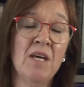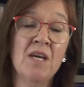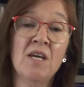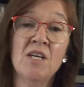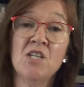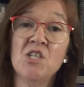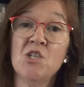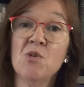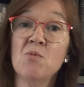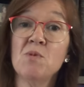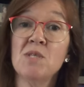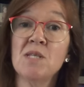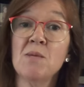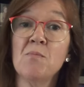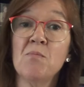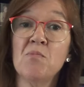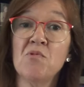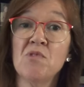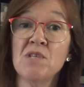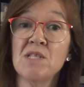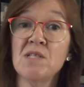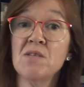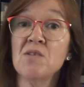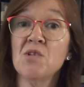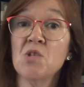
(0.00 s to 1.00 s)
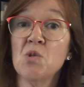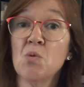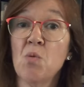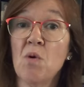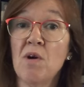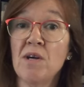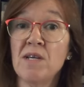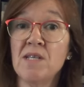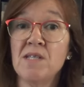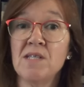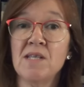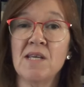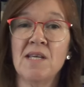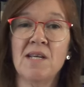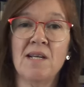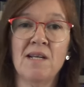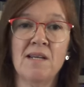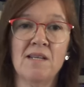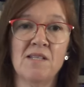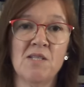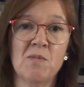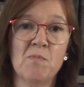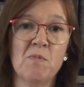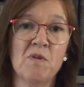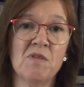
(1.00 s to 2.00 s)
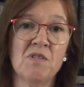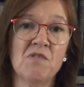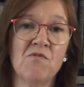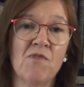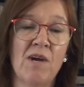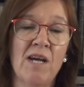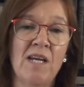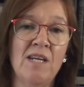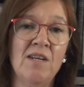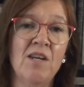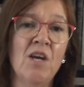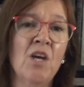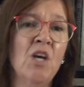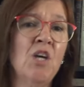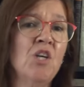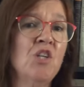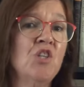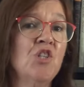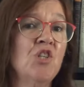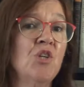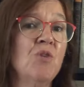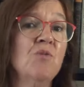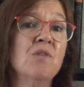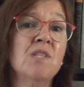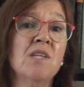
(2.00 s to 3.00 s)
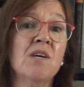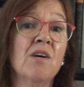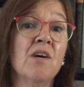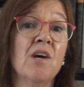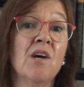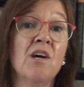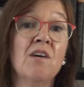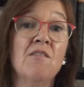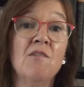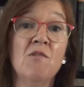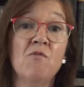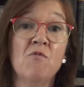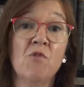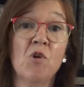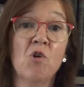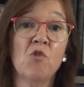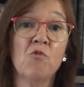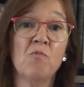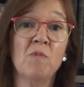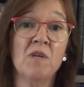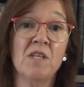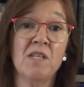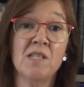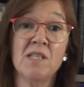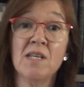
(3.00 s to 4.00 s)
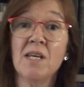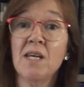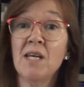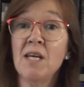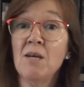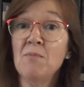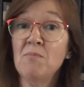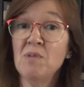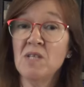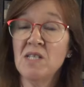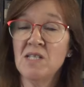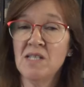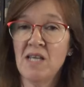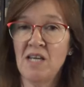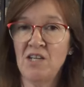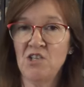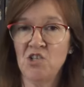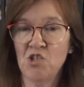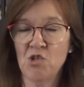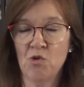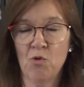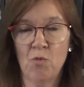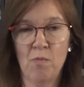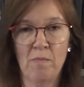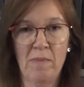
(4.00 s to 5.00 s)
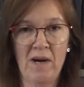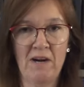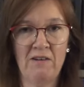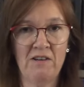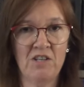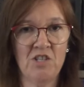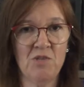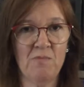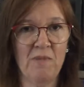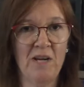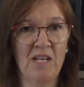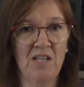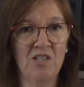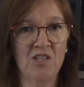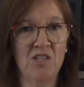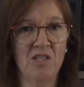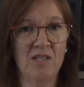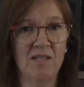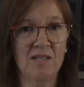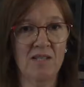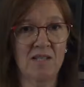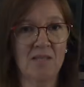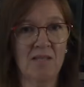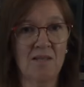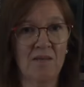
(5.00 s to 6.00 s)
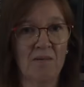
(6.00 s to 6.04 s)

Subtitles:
She was imprisoned twice in Elizabeth's reign due to her involvement in potential marriage matches.